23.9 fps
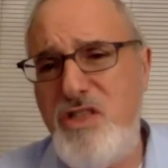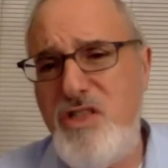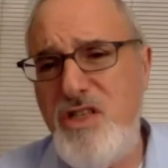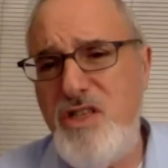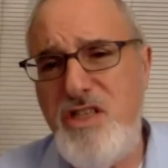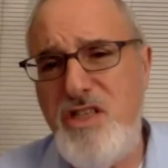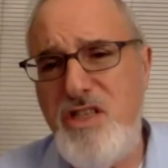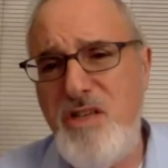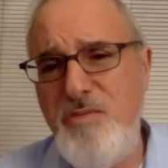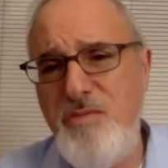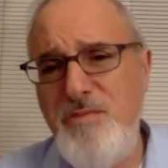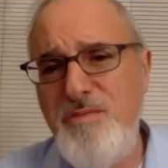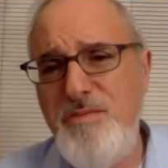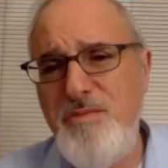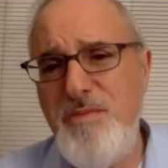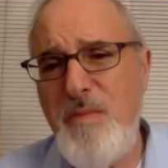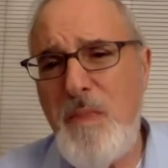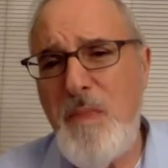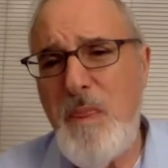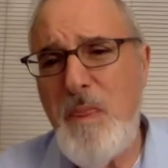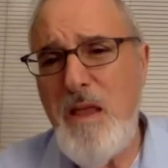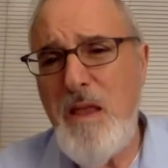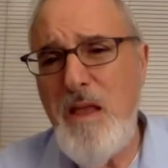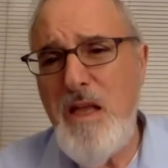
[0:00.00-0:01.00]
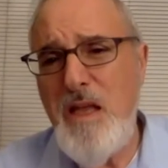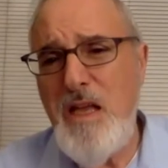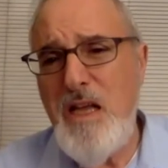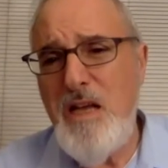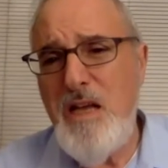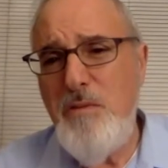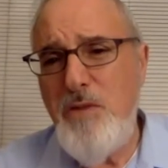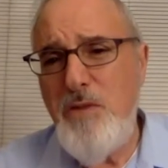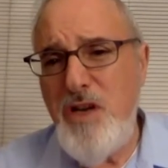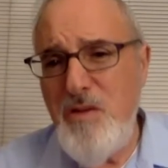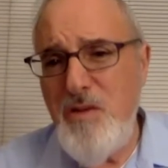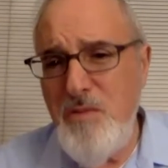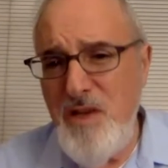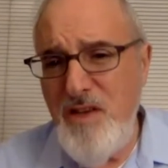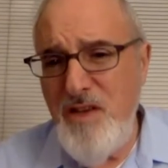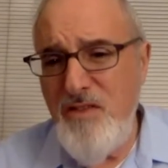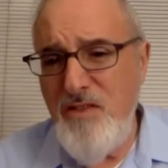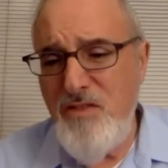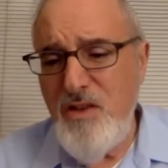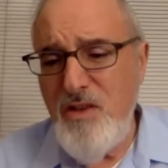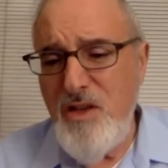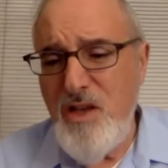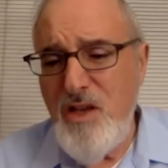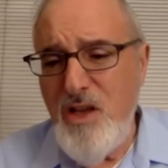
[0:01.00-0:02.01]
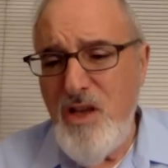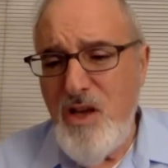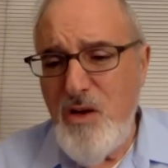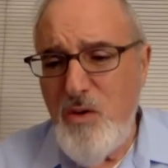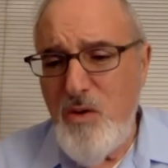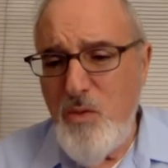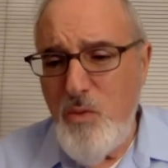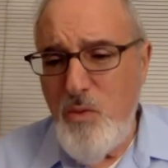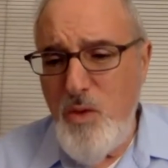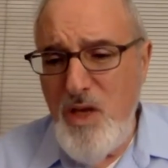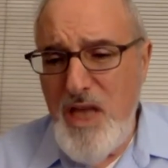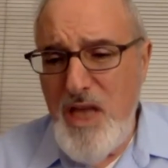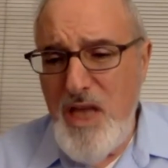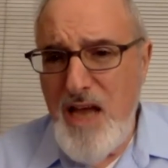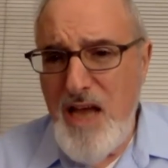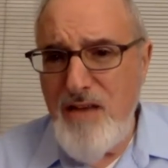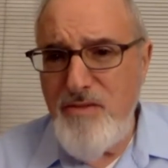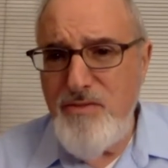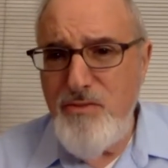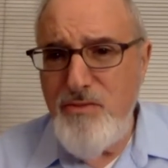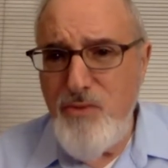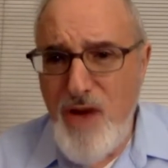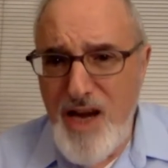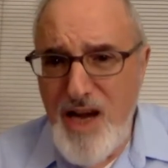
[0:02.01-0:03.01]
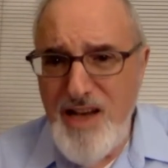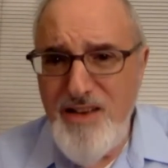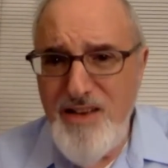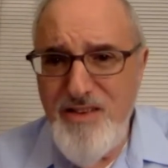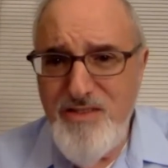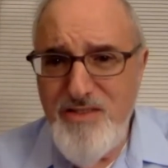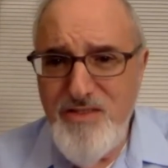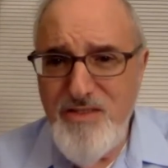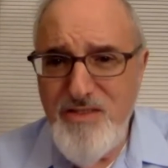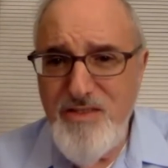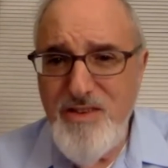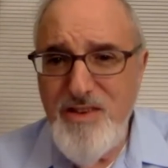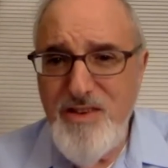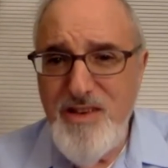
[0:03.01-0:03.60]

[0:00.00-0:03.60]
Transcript: system, but it means we have rights,